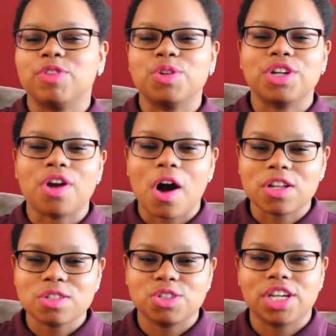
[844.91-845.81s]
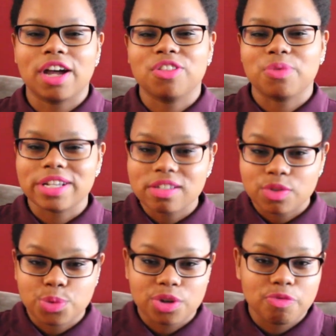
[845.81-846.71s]
You can also check out the rest of
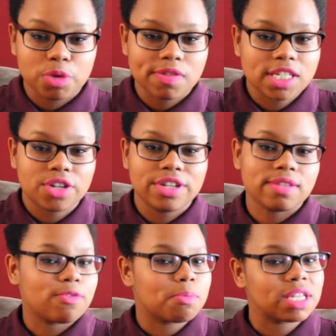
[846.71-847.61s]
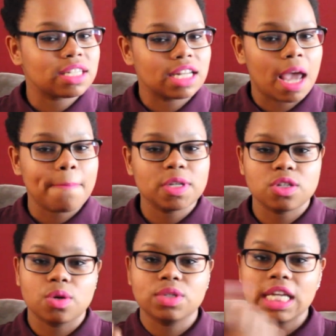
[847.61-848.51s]
the Grief Brief series if you missed any
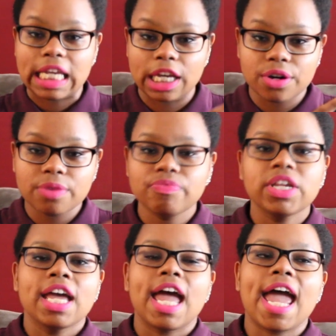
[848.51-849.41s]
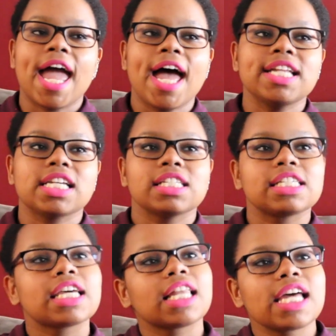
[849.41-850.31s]
episodes here. And
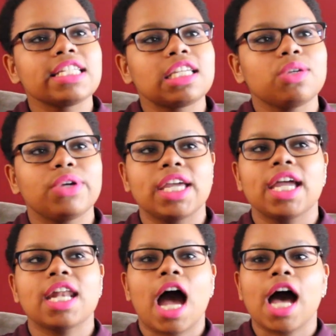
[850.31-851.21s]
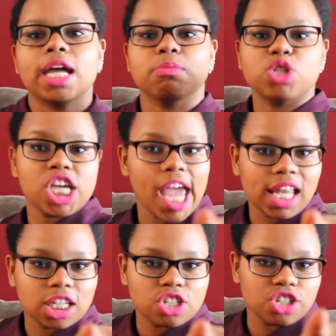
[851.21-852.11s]
until I see you again, I am
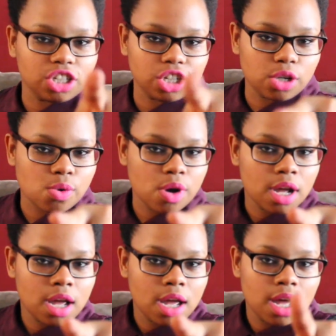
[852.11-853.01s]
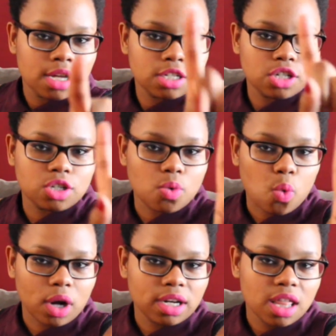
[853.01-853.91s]
challenging you to do
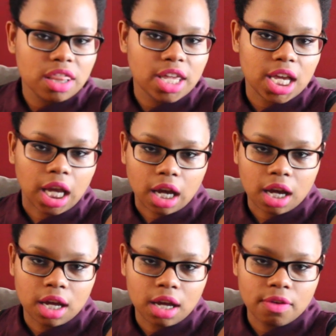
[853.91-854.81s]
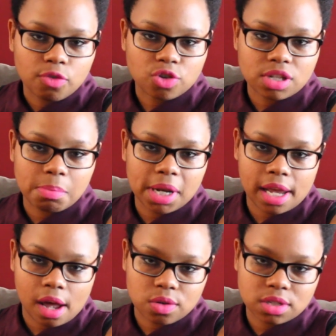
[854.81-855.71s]
one thing for
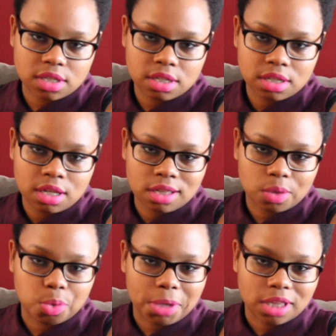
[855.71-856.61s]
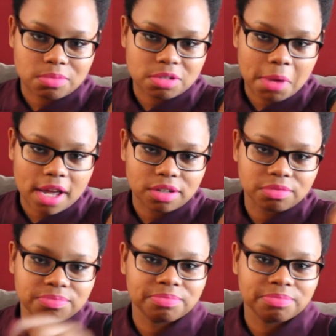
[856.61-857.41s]
somebody else that will make them smile.